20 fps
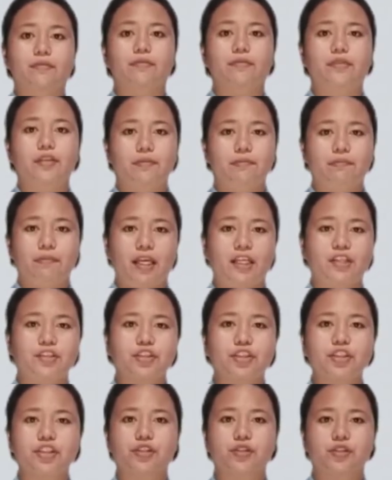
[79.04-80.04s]
The
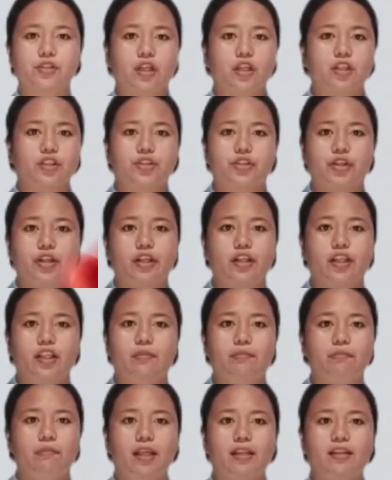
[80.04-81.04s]
major structure
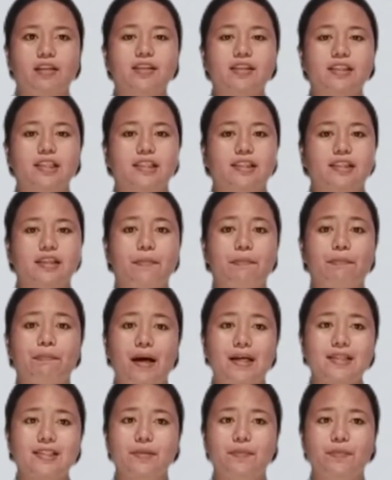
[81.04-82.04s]
that made the system
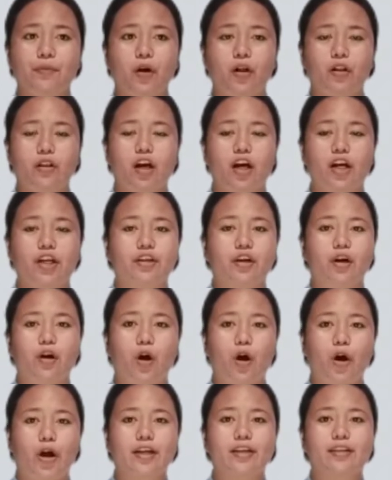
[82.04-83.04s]
possible are
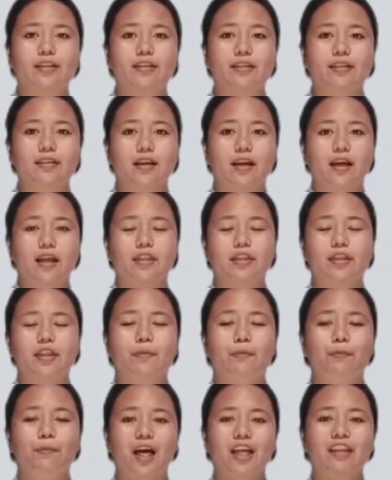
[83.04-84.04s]
the heart,
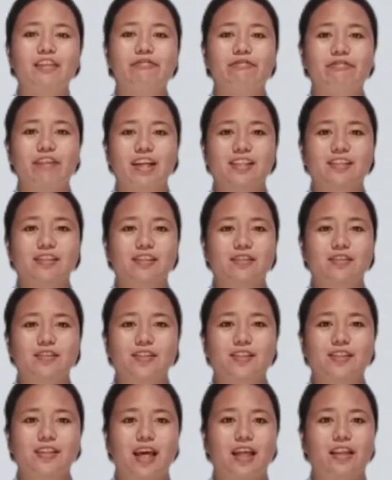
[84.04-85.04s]
the blood
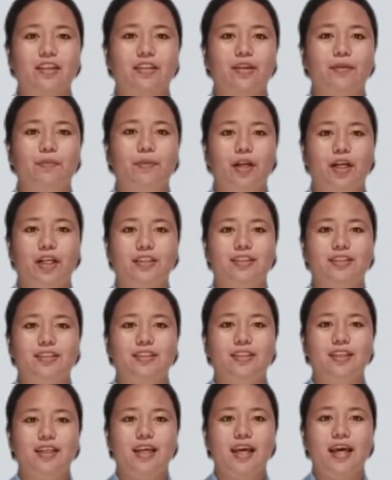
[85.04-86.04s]
vessels, and the blood.
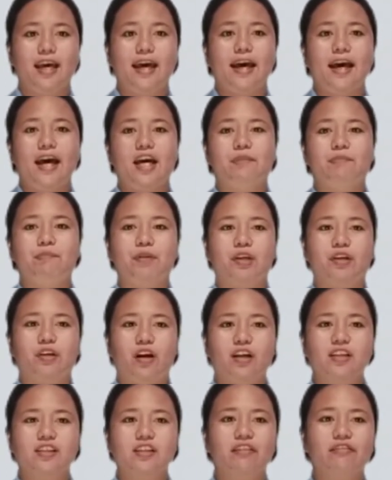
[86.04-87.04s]
And
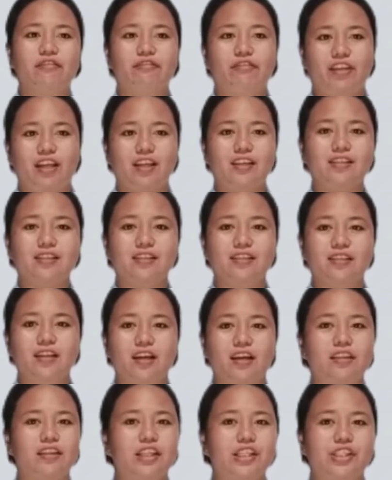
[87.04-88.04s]
because of this,
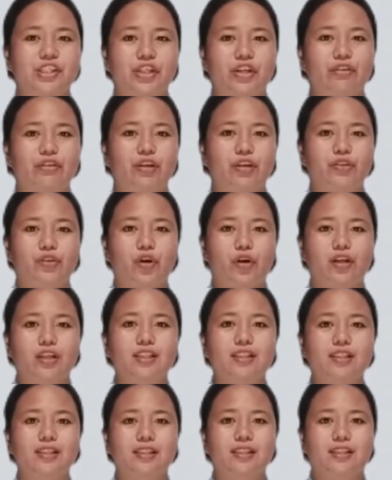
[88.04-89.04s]
the
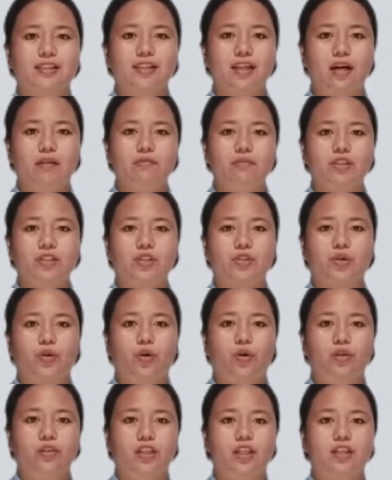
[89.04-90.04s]
circulatory system is
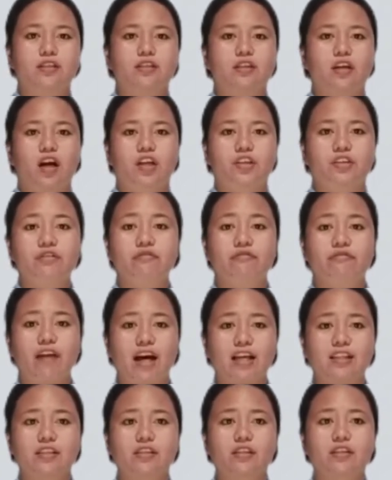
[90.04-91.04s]
called as
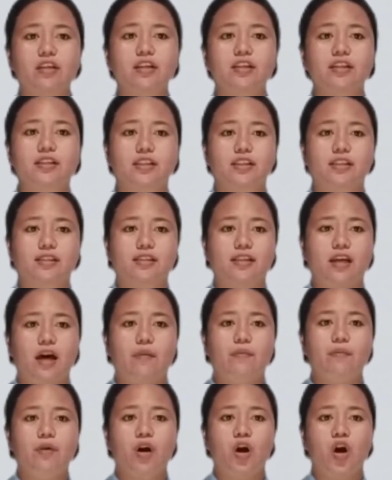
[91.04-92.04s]
cardiovascular
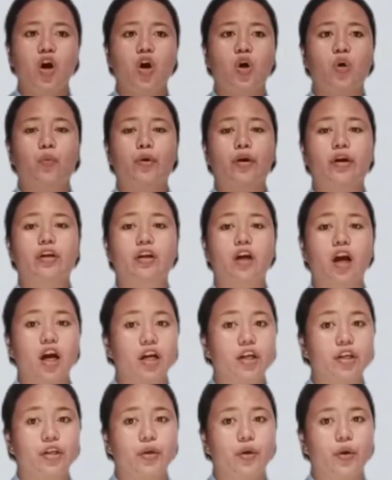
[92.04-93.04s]
system, where
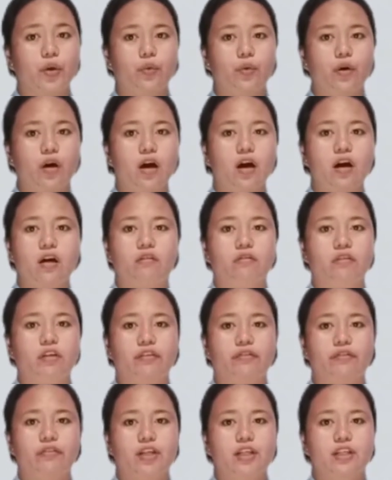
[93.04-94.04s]
cardio
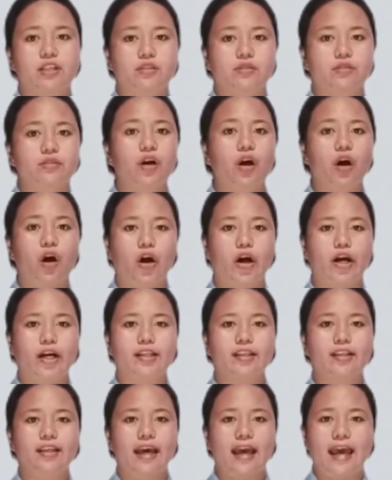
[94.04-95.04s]
refers to the
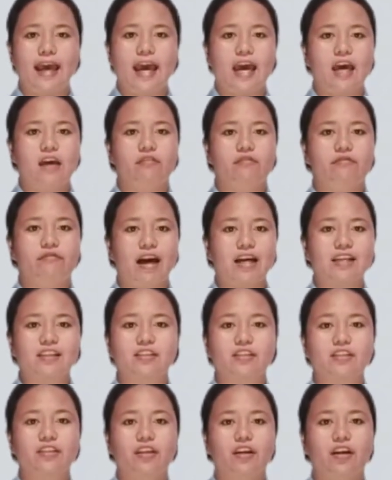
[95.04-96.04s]
heart and
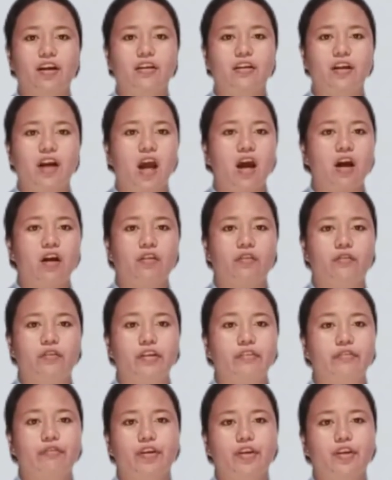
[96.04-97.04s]
vascular
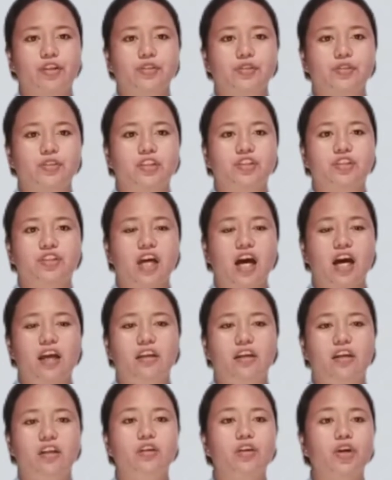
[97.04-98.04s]
refers to the
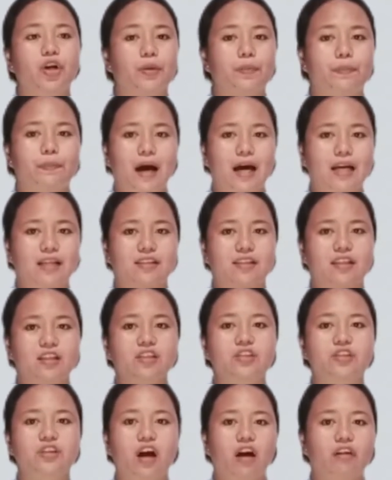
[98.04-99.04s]
channel or
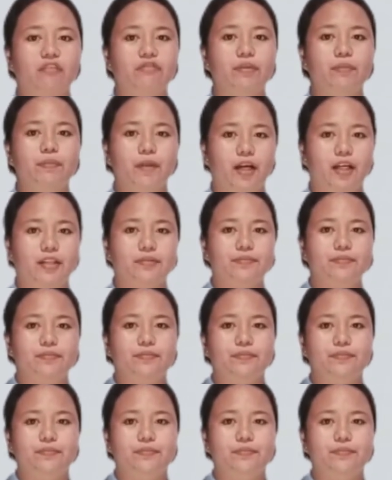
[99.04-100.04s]
passage of the blood.
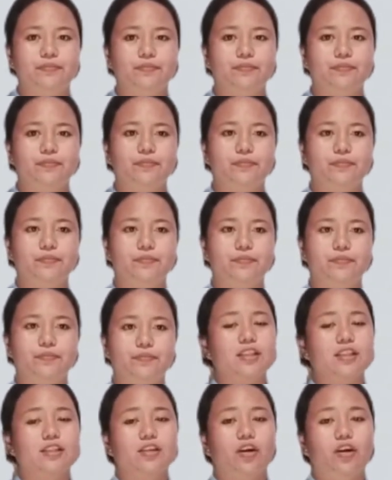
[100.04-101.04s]

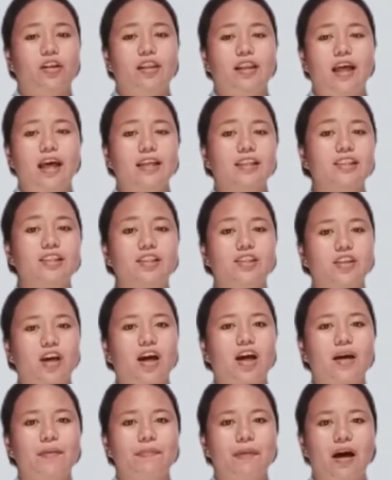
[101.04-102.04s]
So let's
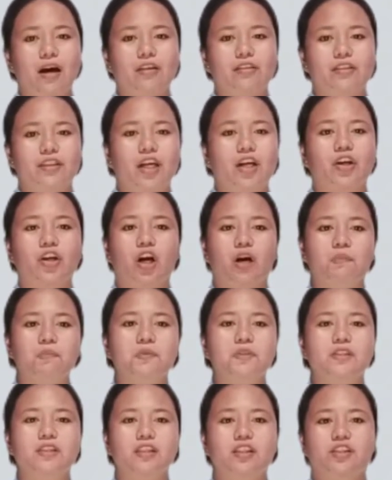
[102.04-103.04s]
talk about the
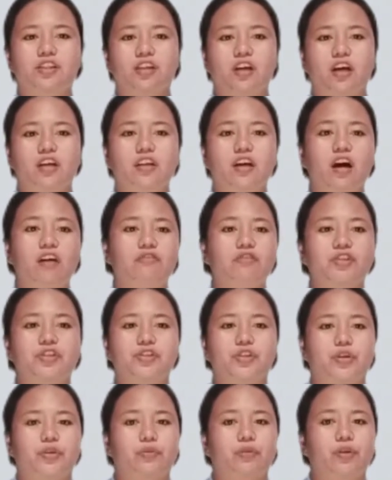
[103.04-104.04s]
composition of the
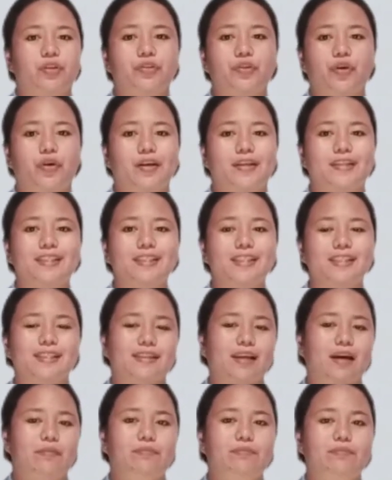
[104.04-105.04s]
circulatory
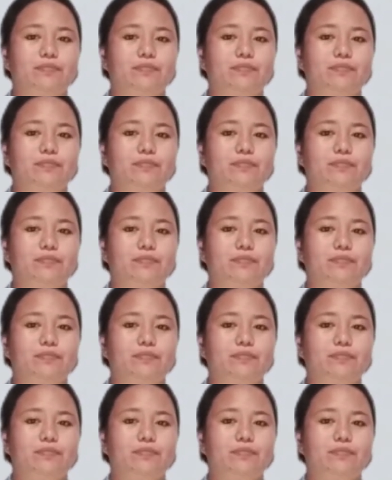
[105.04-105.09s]
system.